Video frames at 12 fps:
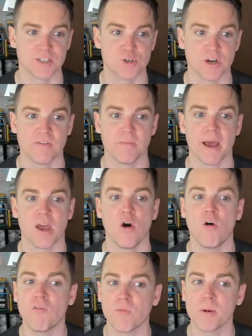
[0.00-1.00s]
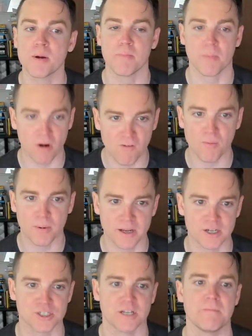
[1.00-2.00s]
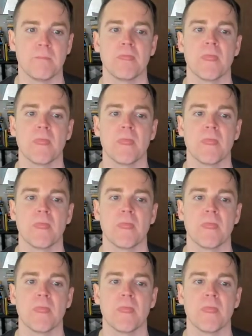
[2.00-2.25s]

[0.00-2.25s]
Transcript: driven by overproduction